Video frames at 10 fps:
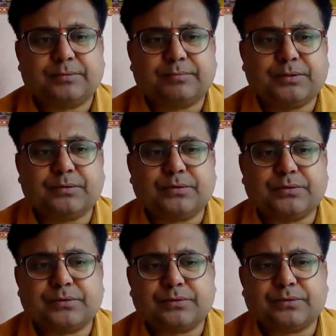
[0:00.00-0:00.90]

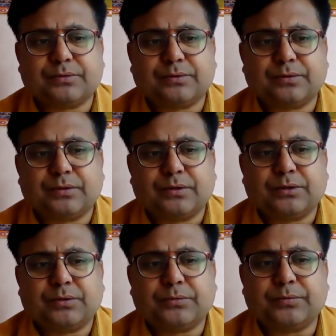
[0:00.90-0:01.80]
because
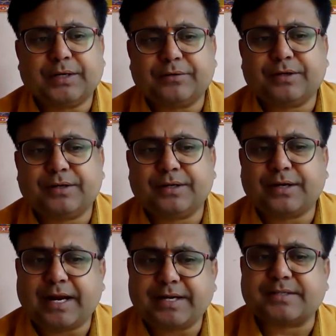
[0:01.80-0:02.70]
whenever he
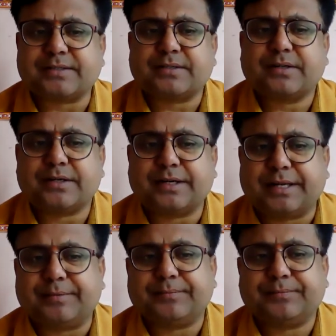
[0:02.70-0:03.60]
writes her
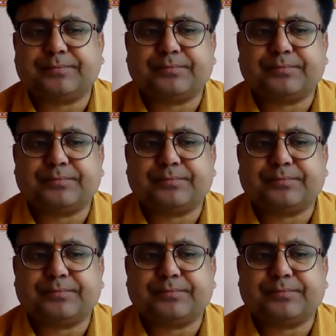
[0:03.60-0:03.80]
name,